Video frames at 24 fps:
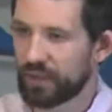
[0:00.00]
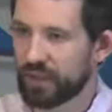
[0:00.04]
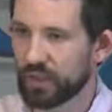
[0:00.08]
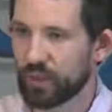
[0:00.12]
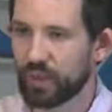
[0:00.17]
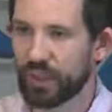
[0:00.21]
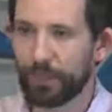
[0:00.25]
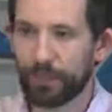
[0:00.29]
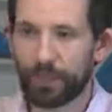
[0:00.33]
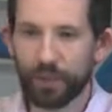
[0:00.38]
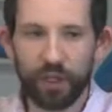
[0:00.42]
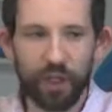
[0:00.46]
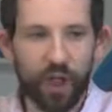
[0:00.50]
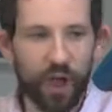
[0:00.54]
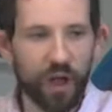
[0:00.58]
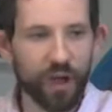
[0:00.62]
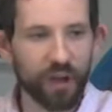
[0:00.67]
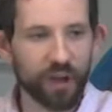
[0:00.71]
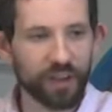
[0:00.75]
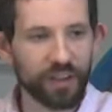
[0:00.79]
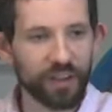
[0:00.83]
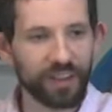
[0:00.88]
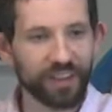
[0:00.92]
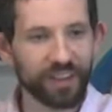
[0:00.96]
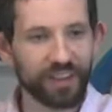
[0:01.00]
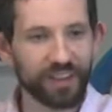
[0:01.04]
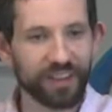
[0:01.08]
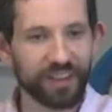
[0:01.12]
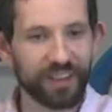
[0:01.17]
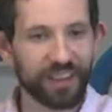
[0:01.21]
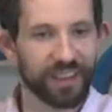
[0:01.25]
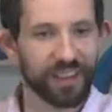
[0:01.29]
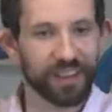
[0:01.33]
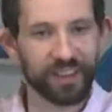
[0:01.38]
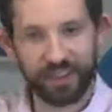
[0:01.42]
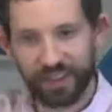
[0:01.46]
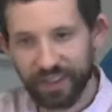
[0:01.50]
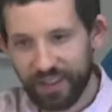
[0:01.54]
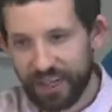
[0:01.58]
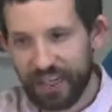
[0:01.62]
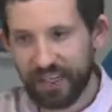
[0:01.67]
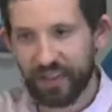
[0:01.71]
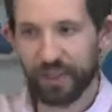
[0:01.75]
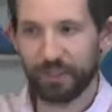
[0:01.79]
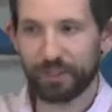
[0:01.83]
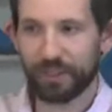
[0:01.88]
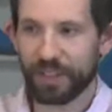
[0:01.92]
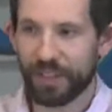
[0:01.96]
Do we belong in
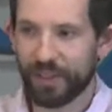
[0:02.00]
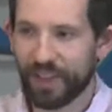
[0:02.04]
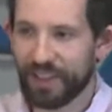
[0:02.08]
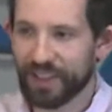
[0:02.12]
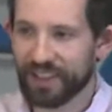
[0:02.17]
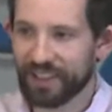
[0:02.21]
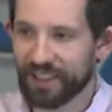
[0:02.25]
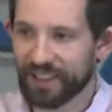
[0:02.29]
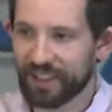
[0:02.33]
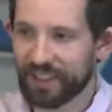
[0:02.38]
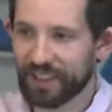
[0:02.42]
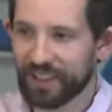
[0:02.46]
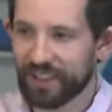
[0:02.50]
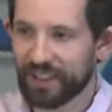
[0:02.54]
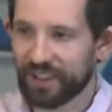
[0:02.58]
Caleb's closet?